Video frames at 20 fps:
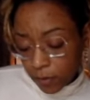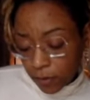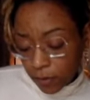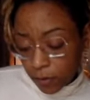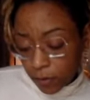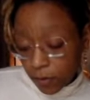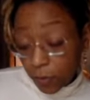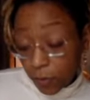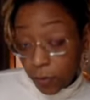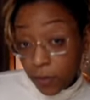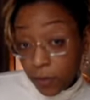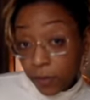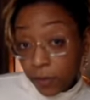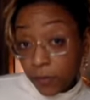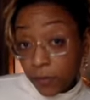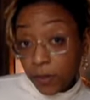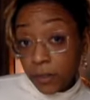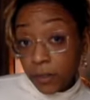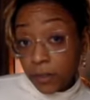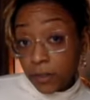on
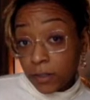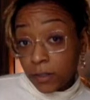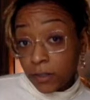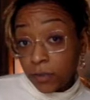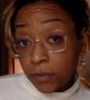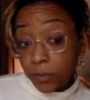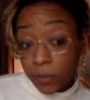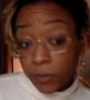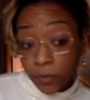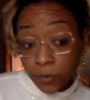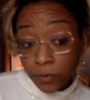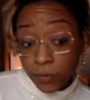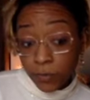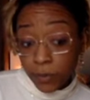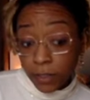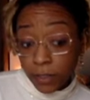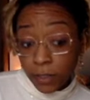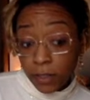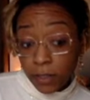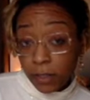whatever it is that you've been
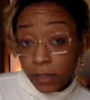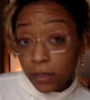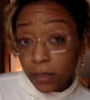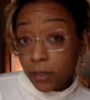overthinking.